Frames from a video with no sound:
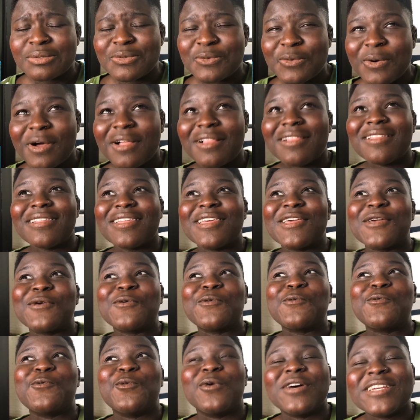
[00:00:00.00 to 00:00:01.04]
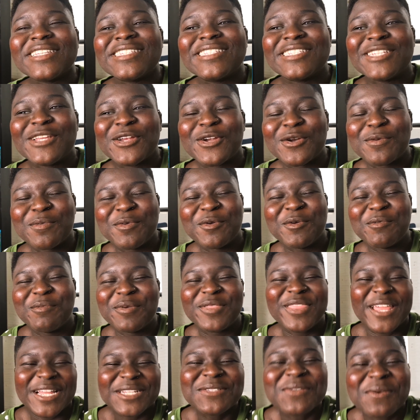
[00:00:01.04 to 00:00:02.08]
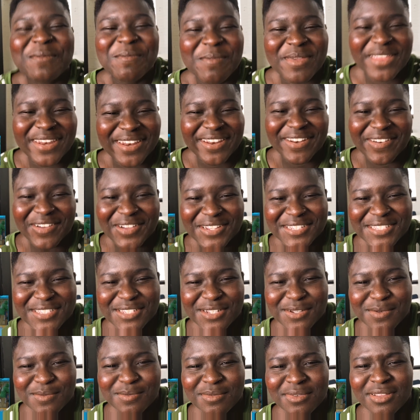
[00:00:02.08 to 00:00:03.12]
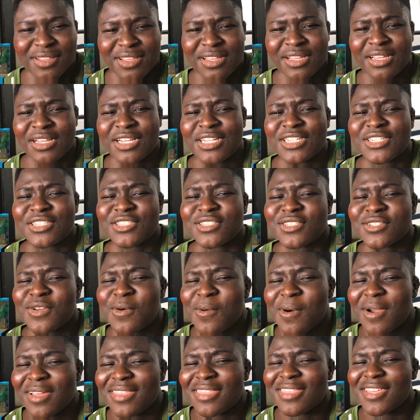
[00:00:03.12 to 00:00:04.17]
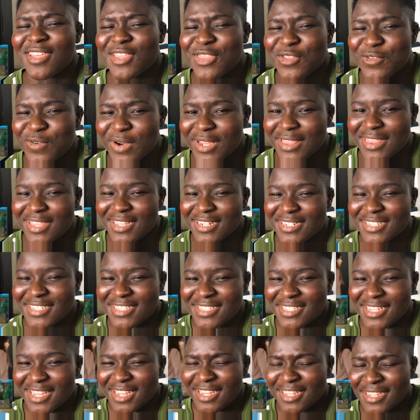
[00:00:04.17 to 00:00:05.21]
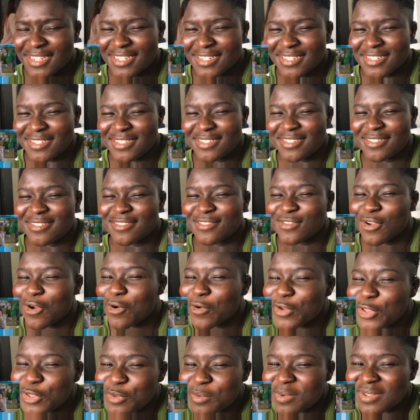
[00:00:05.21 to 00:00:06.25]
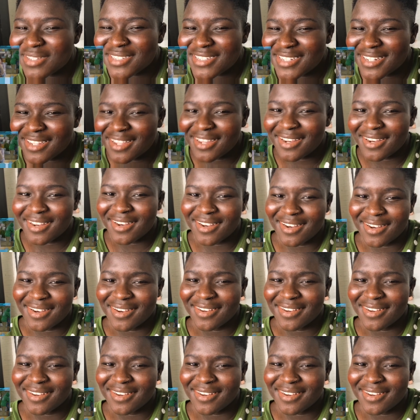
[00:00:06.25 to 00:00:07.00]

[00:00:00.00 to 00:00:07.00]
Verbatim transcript: Well, it was terrible, but that's what made it awesome. So I think the right thing to say is, sorry you missed it.